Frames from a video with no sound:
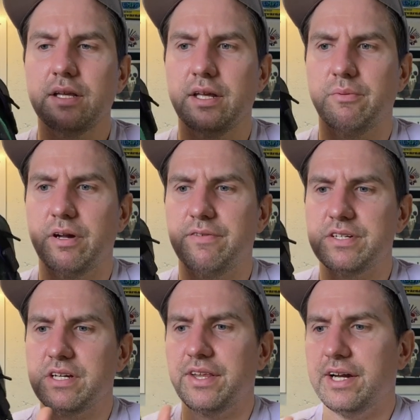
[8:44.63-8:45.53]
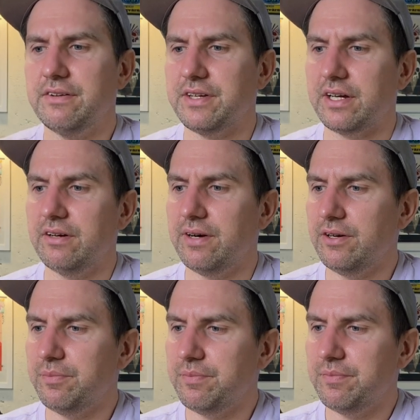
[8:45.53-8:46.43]
And when I first saw that, I was like, oh, I
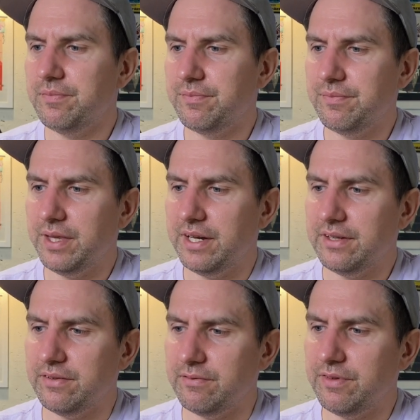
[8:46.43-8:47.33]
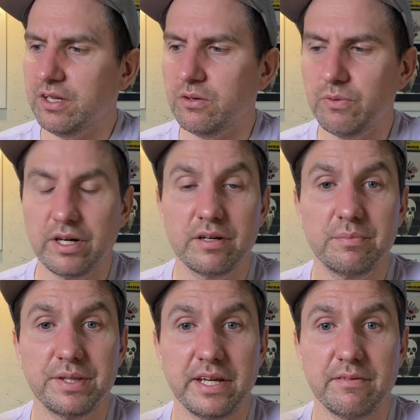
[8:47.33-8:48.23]
hope that it doesn't feel weird,
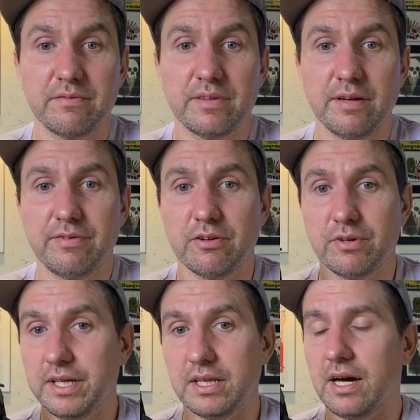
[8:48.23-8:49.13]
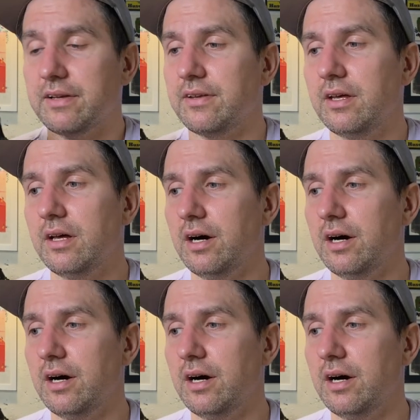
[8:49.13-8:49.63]
but they feel really locked.